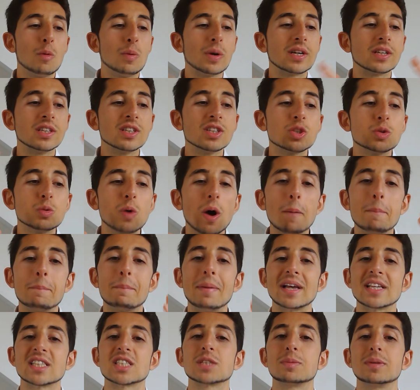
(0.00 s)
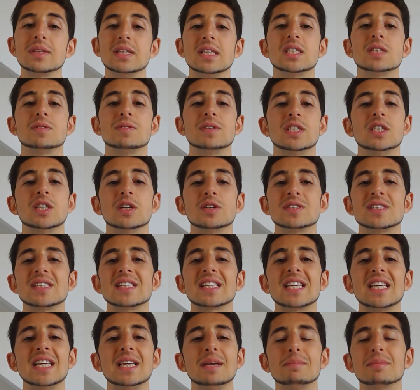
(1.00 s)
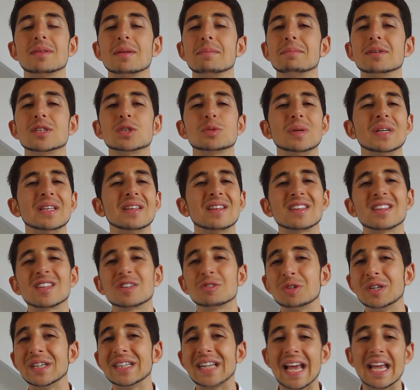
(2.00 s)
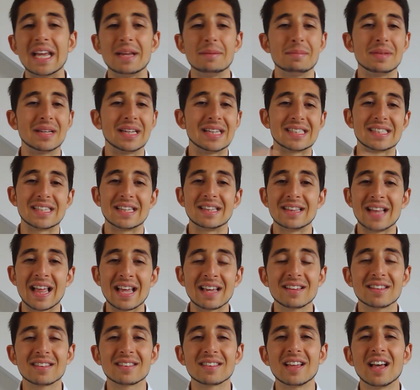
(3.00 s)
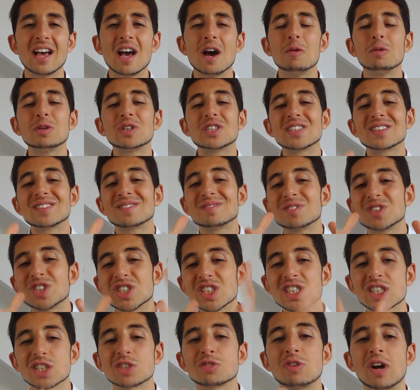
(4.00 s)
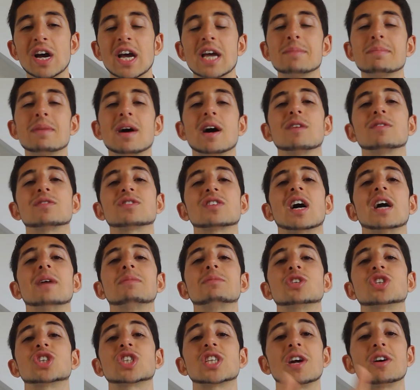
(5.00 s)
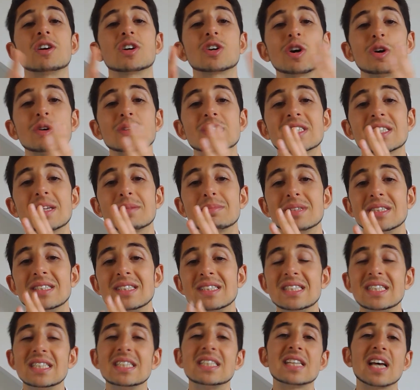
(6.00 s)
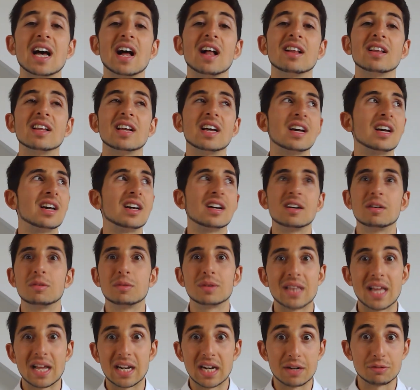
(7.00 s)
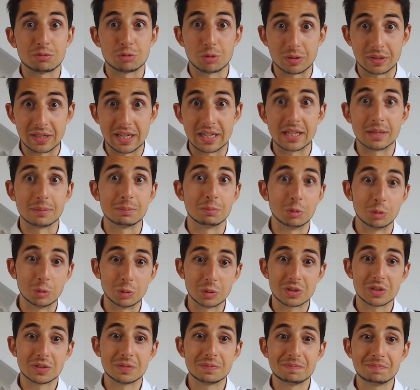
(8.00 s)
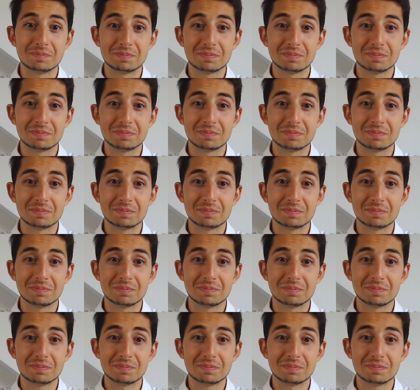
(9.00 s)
We're going to do our best with these videos to keep them between 3 and 8 minutes in length, which is just the right amount of time to share a concept in detail without everyone getting bored.